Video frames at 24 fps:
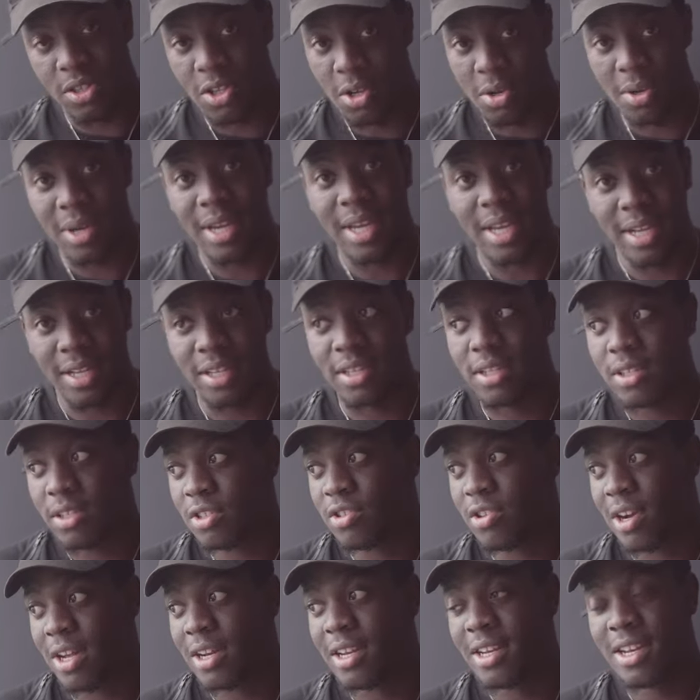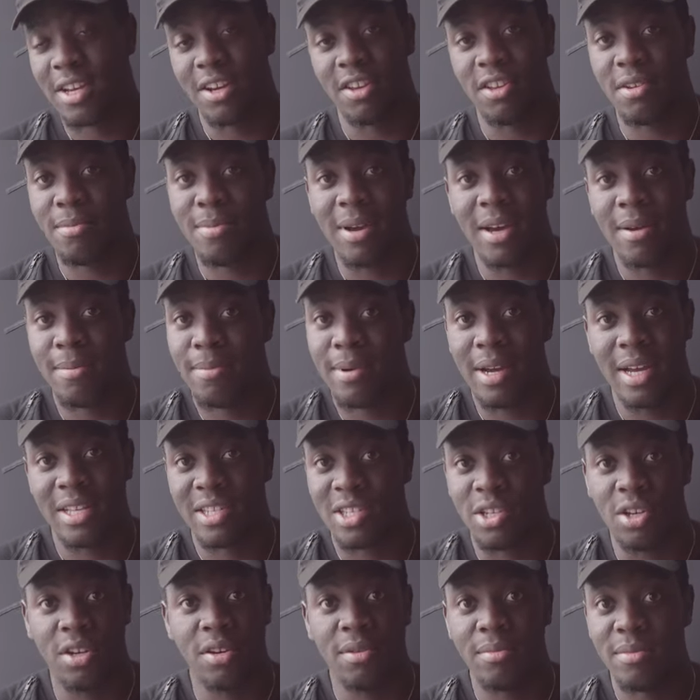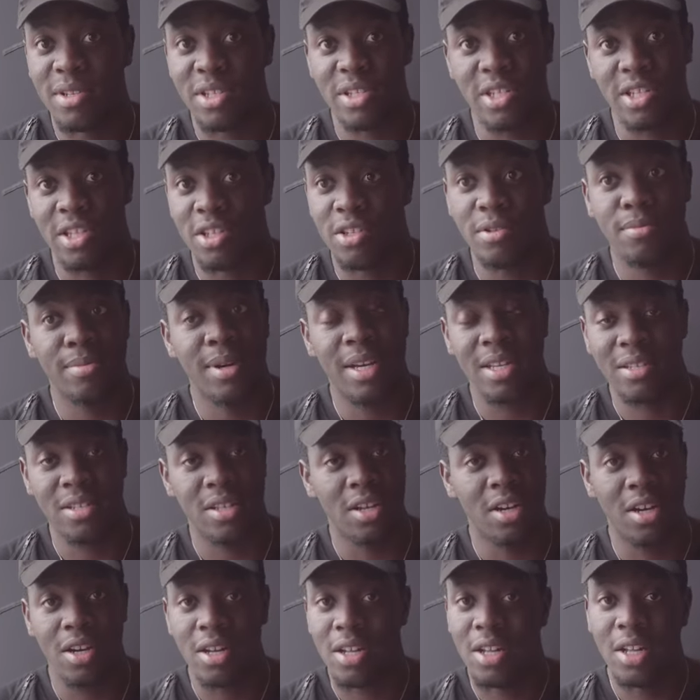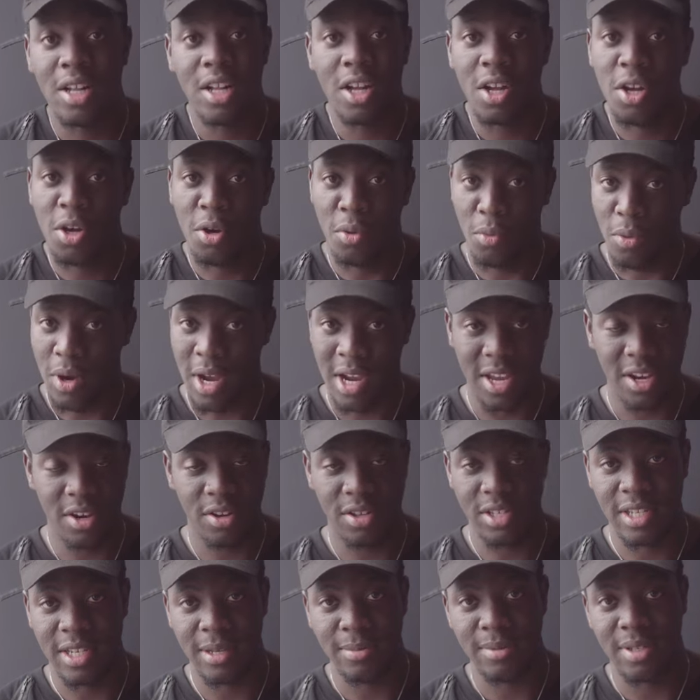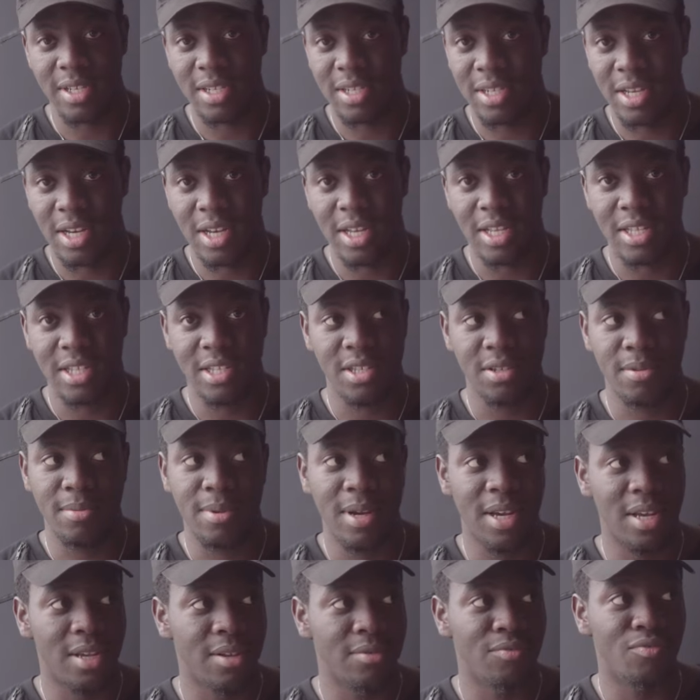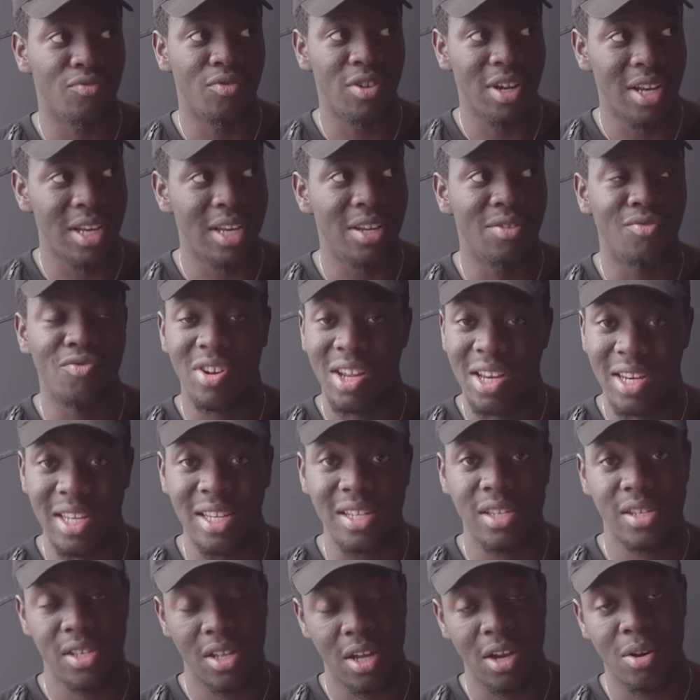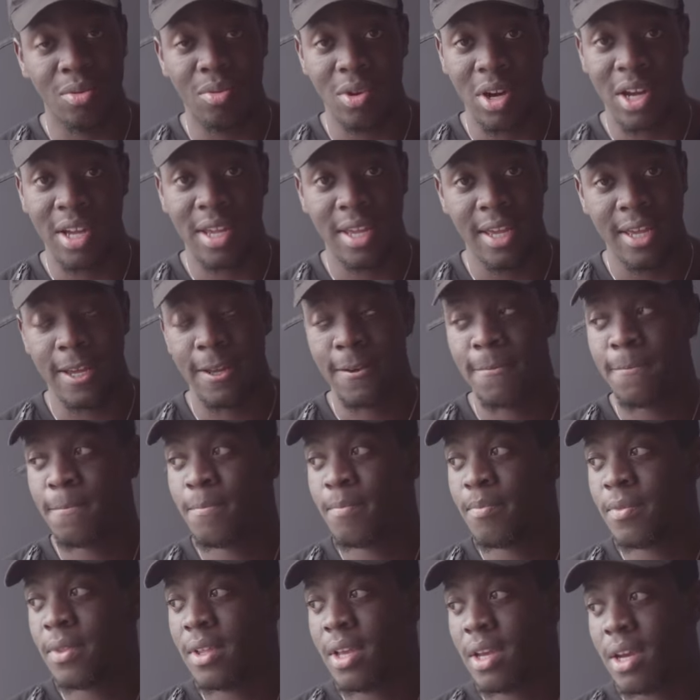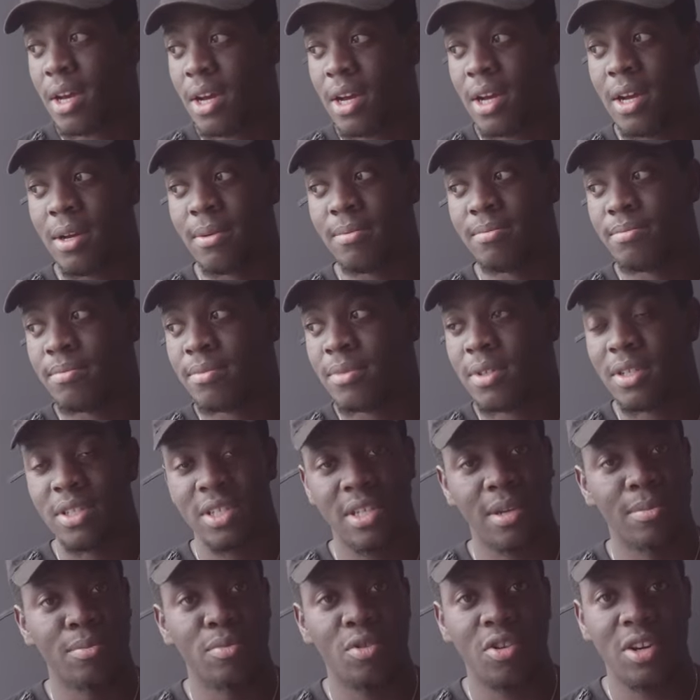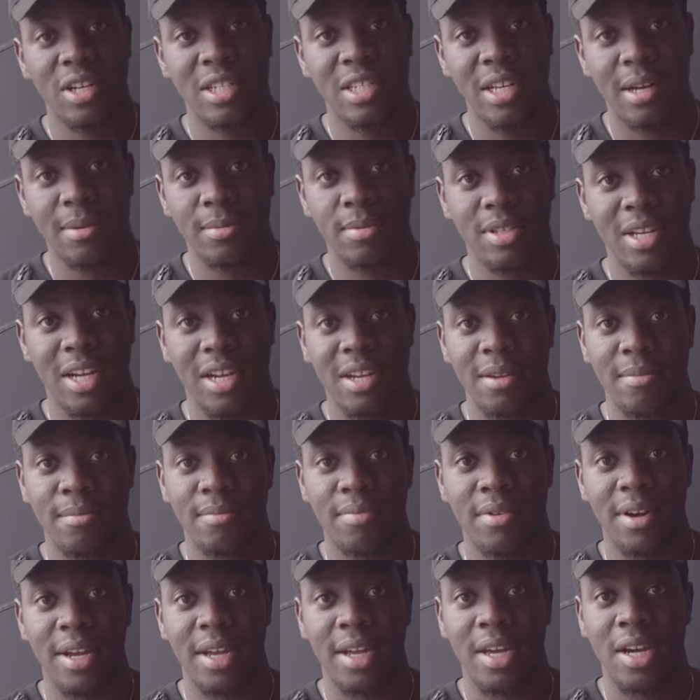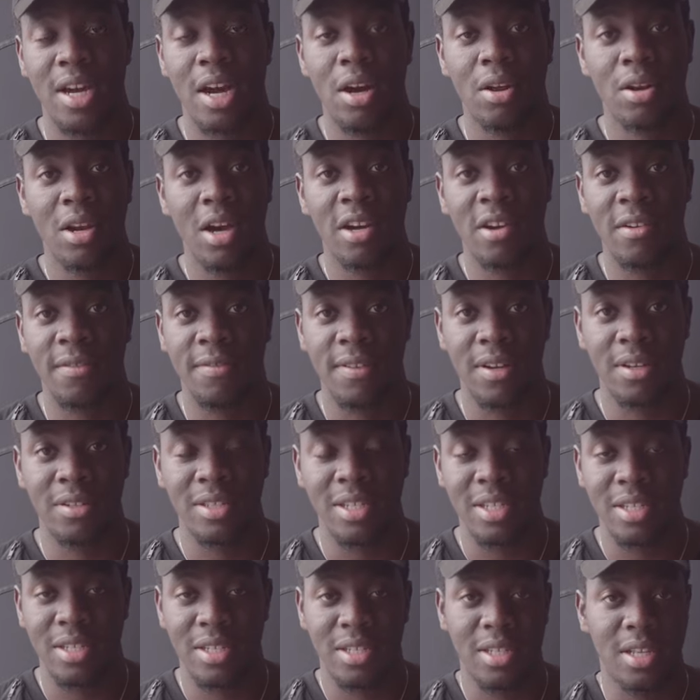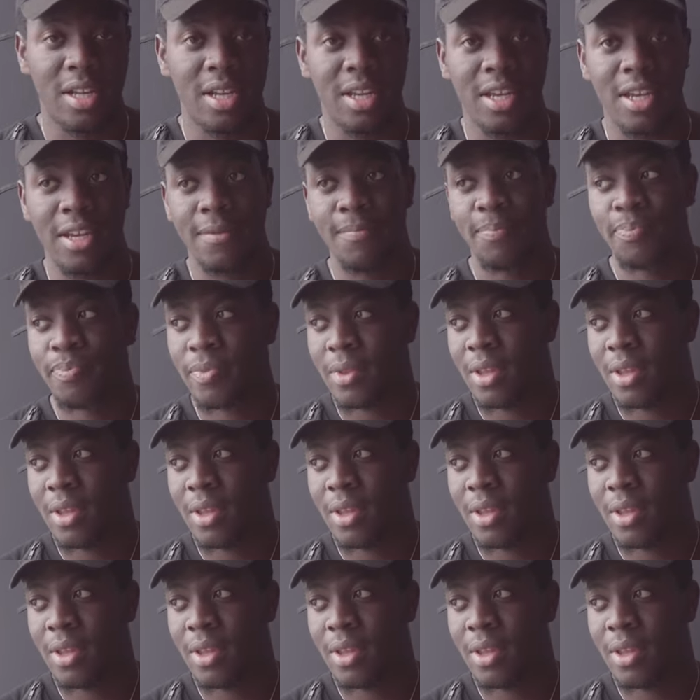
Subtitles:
doing trial and error, you better buy a sewing machine, you better start working on some designs, you better really, really start working. Some more examples I can bring. Karl Lagerfeld didn't study